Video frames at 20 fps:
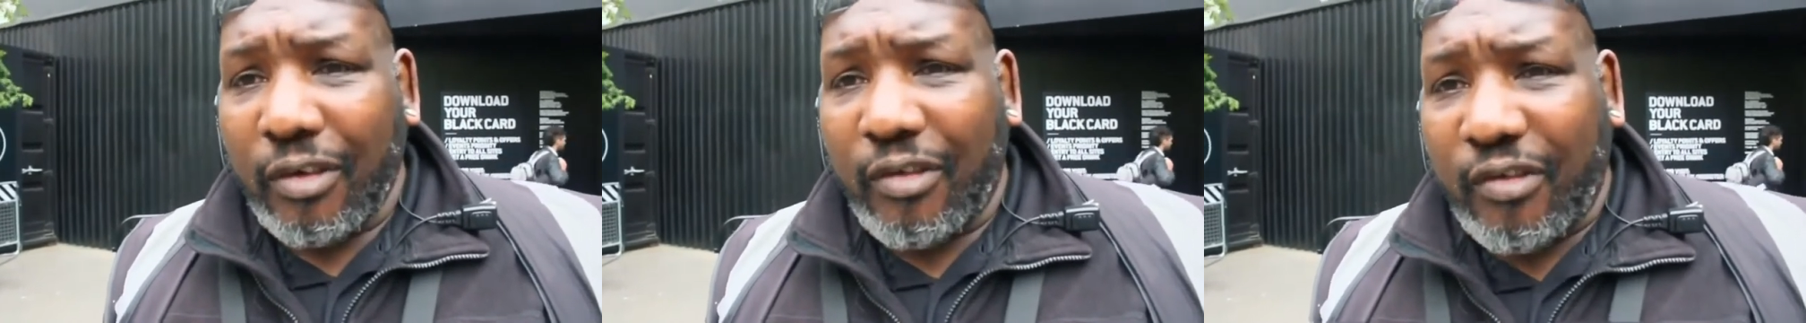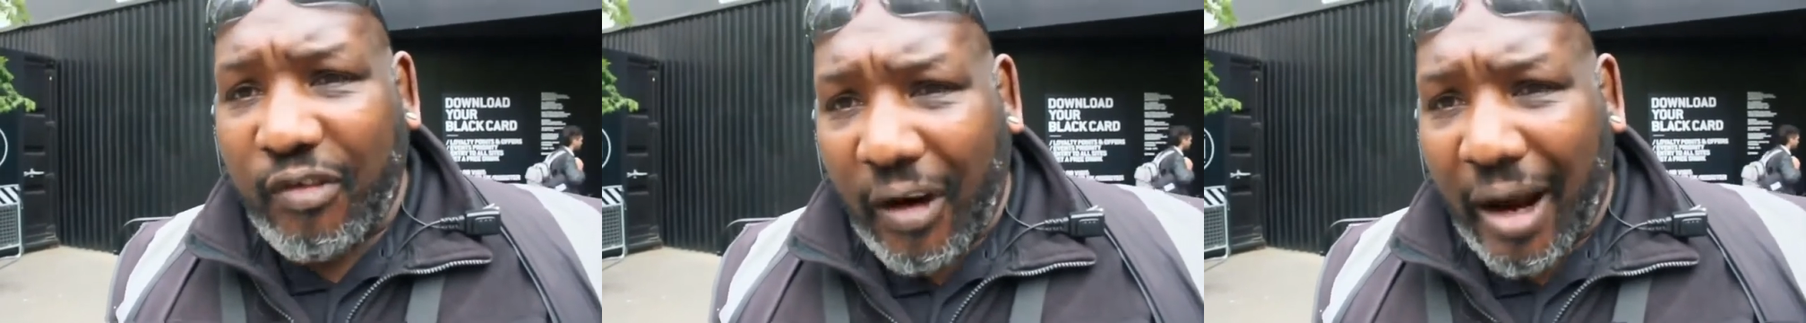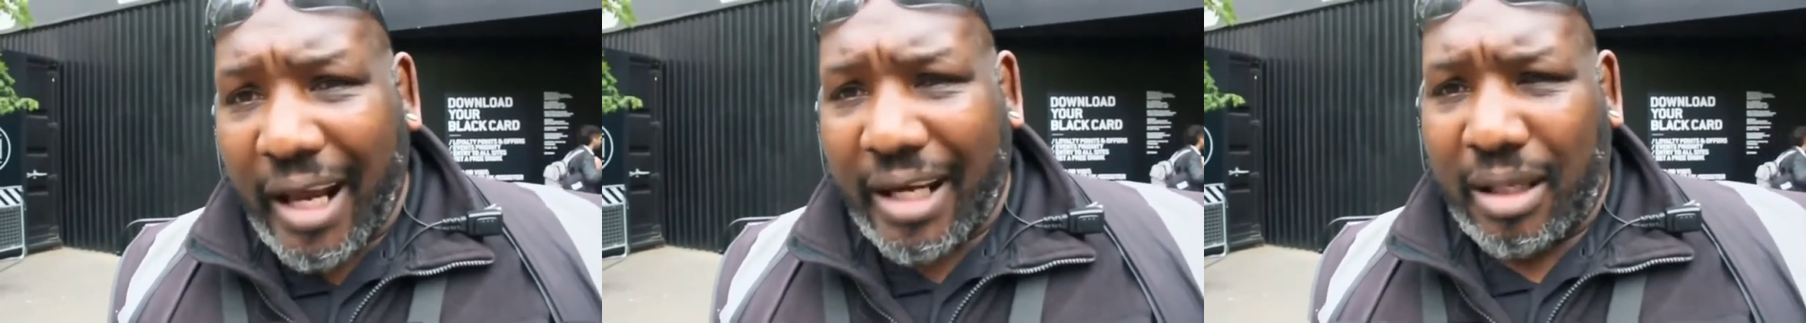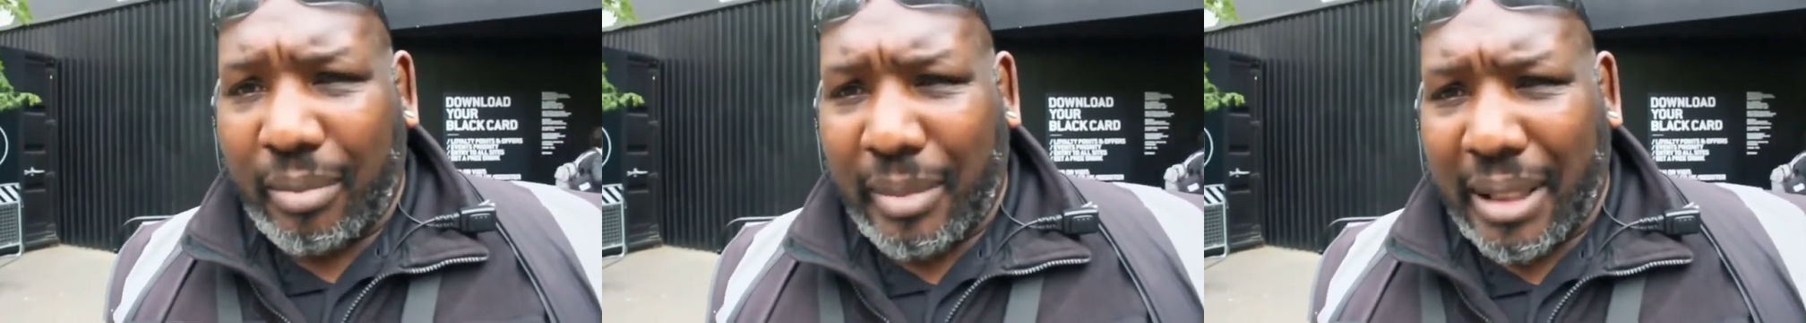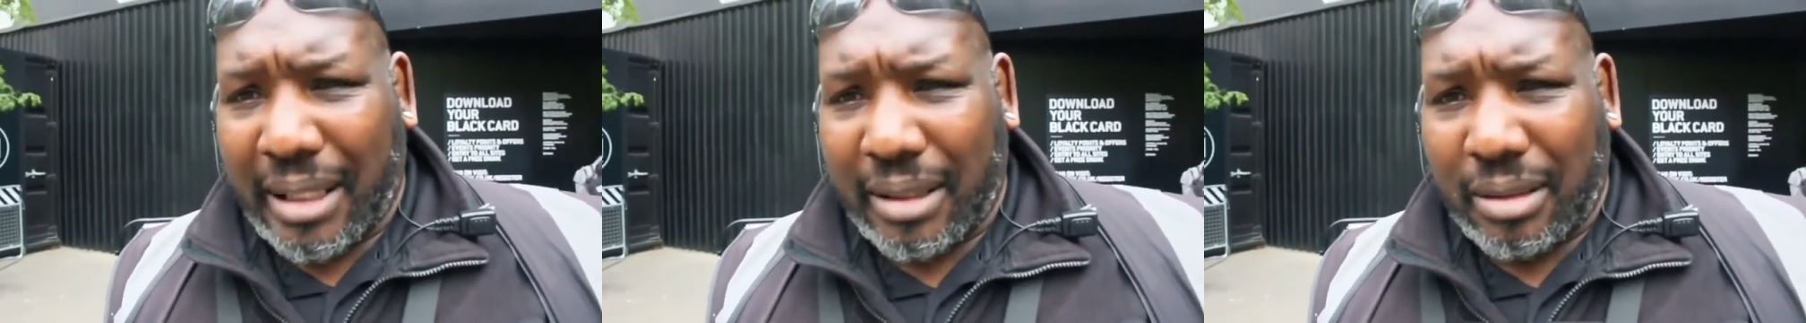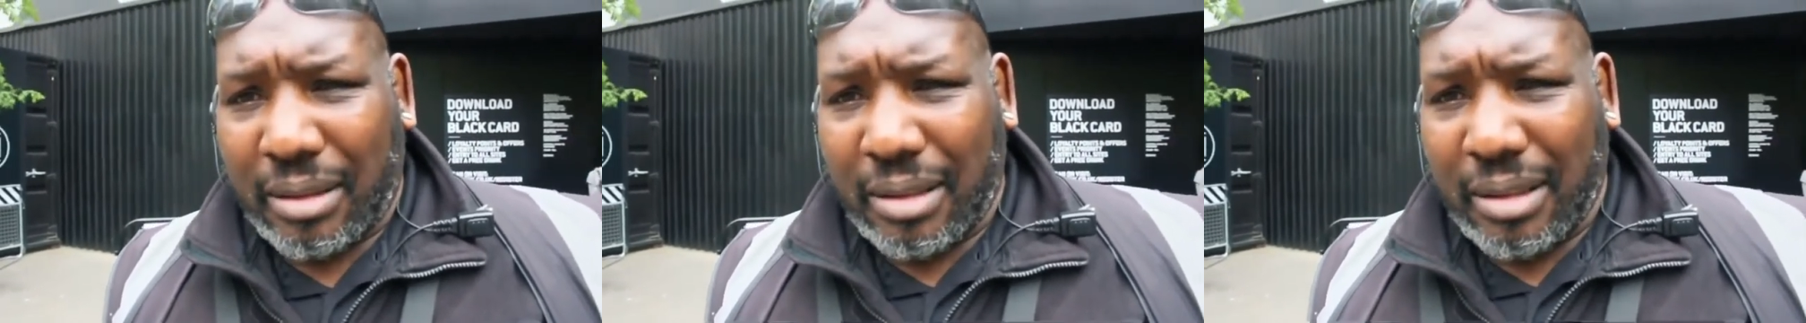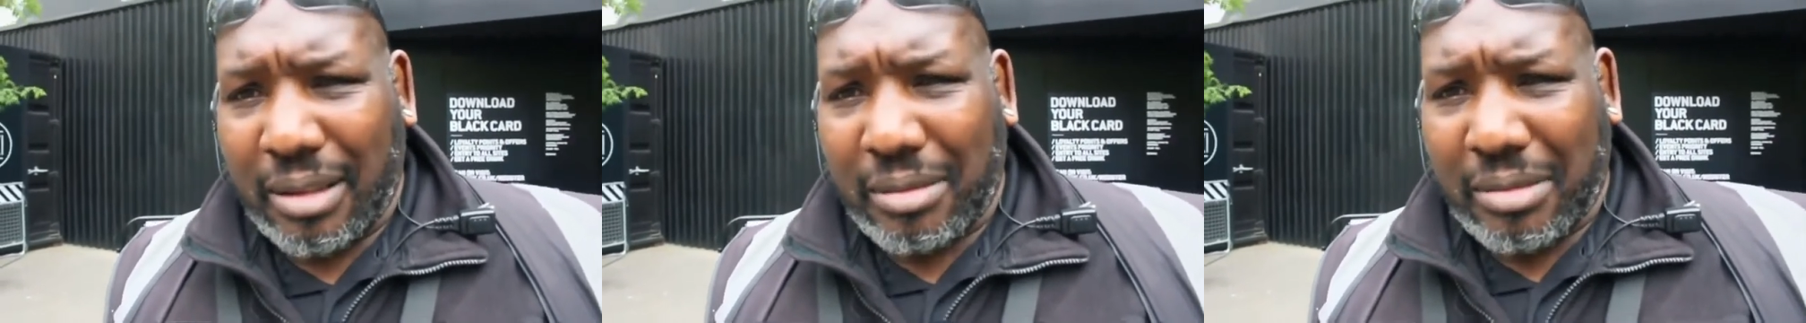fight the man.
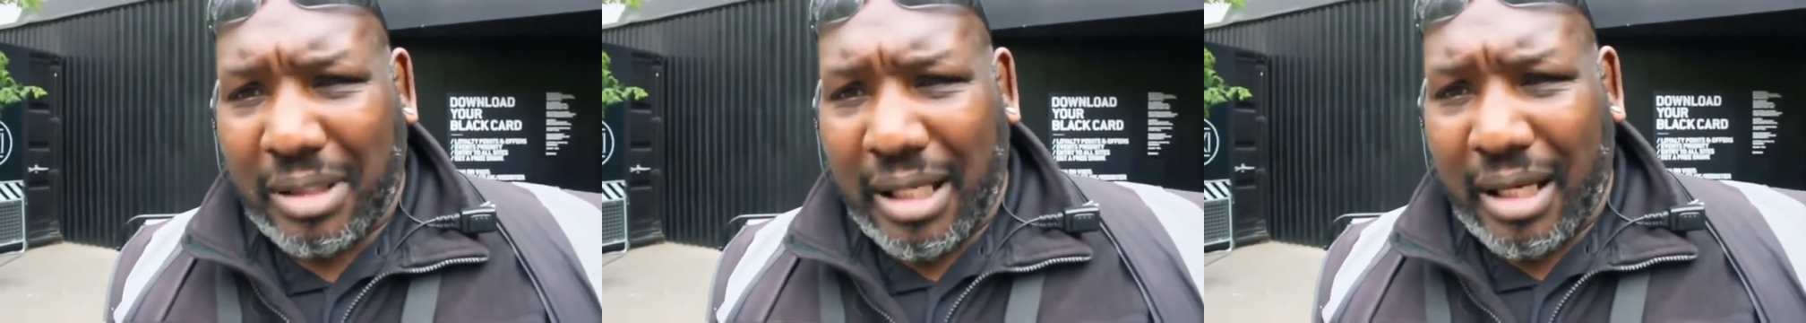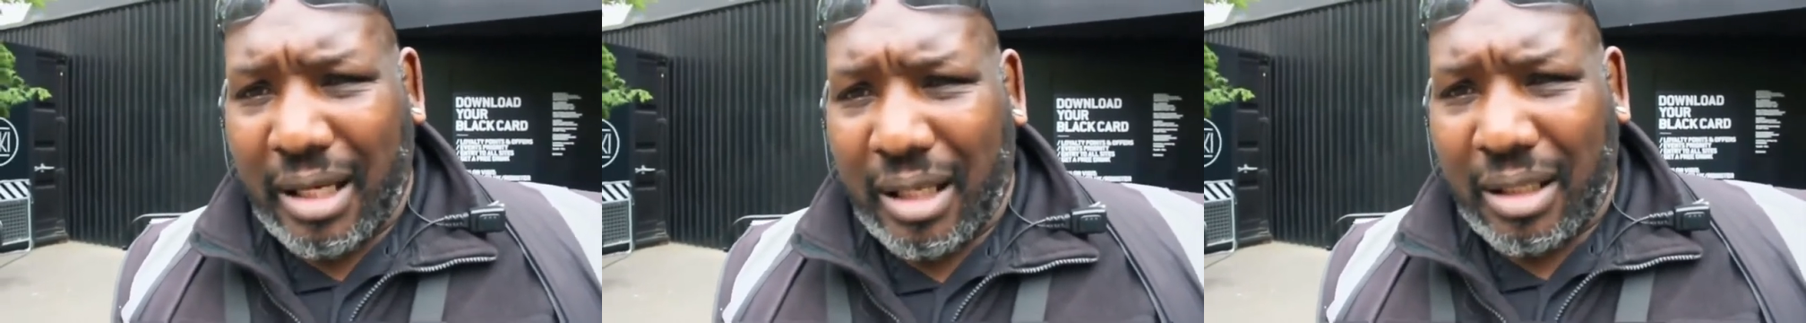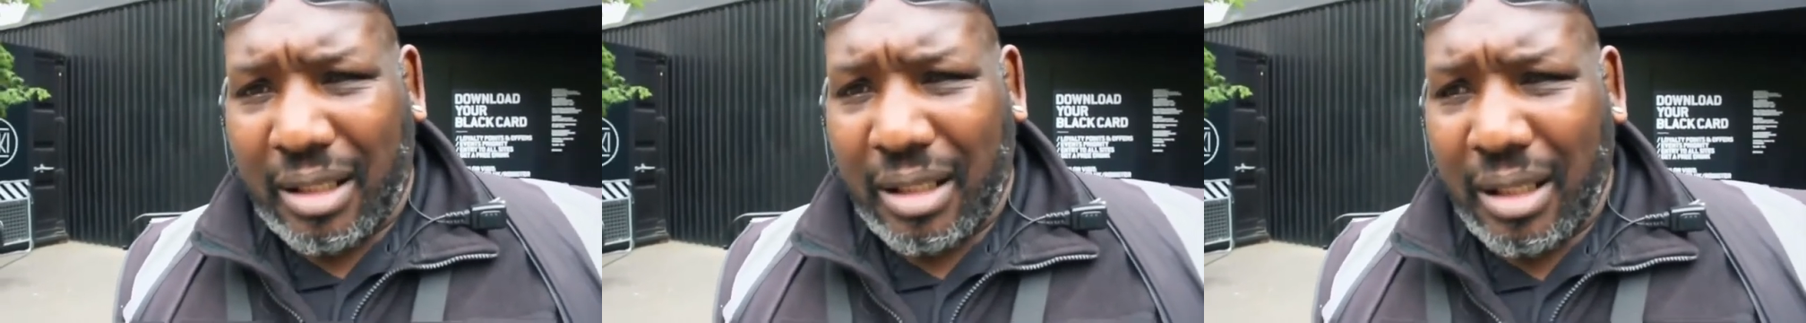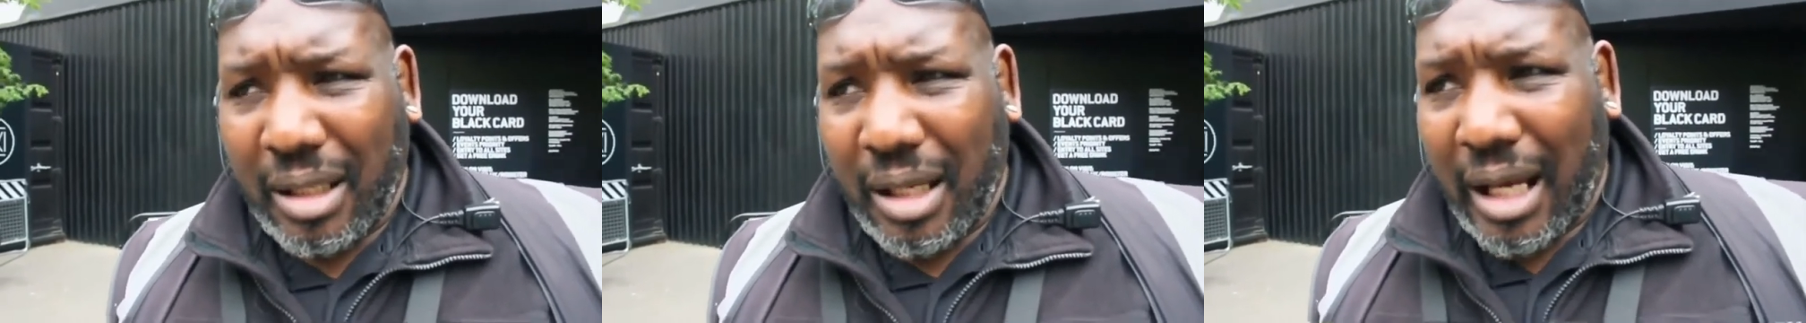You know what I'm saying?